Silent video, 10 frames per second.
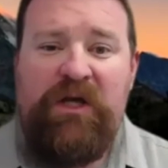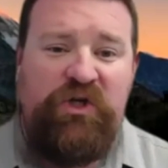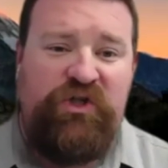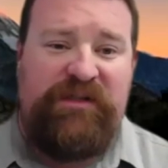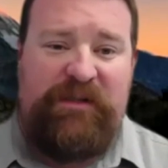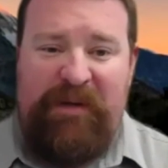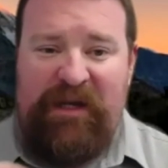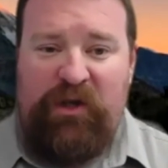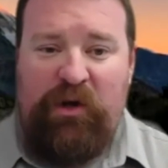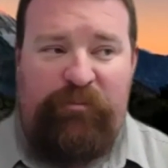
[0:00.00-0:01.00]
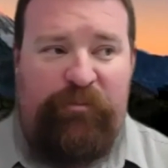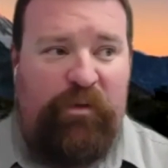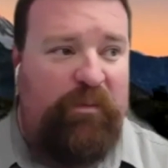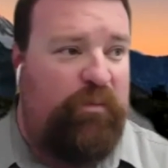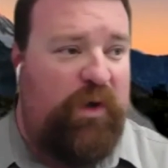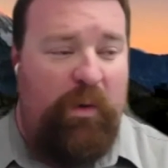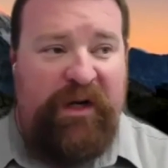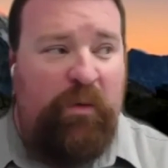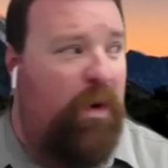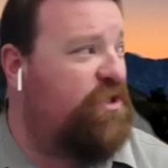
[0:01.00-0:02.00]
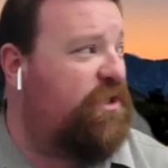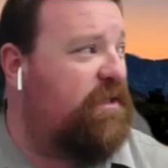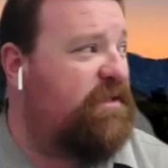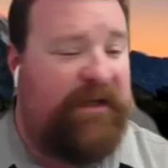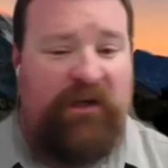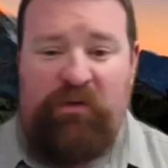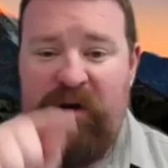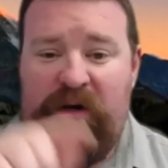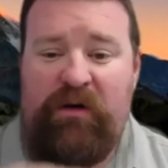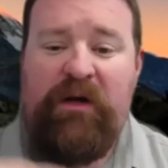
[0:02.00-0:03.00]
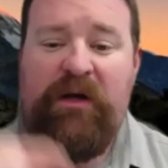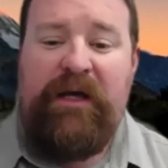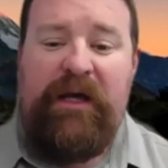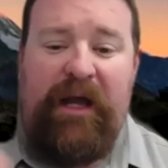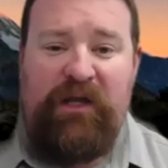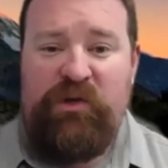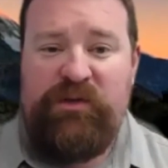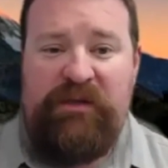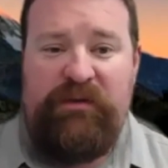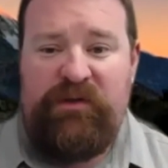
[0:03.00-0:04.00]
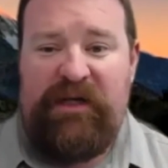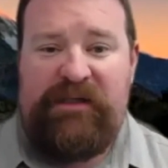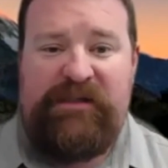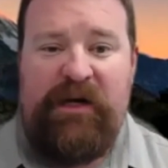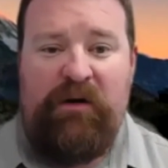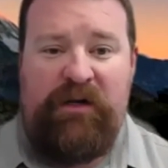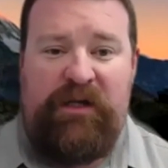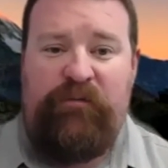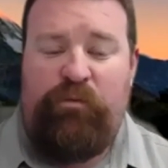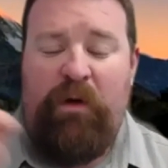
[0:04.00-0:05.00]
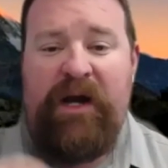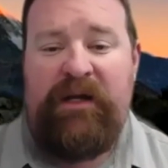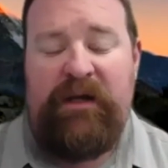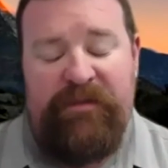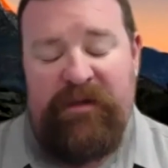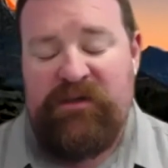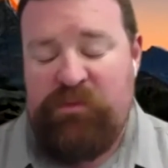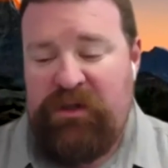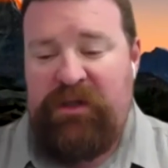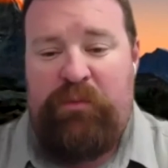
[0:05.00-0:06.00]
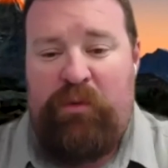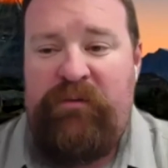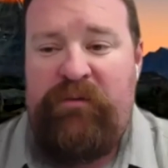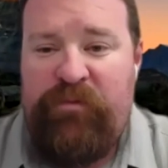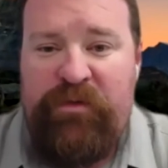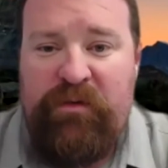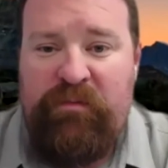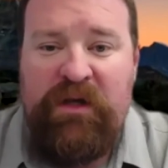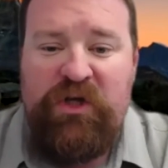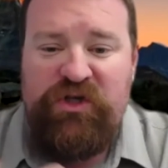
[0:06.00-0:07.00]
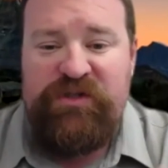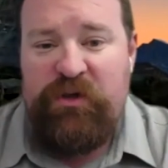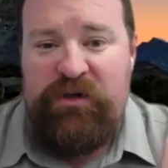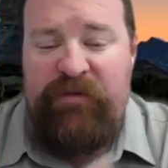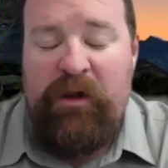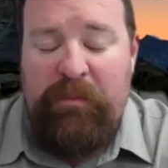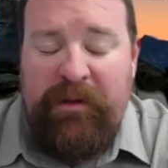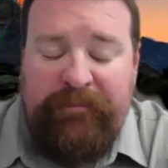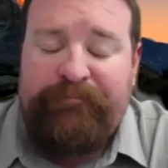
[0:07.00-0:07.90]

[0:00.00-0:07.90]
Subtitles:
just to be, you know, for going in and watching a second grader and using their dexterity of writing, I think is really important for their development.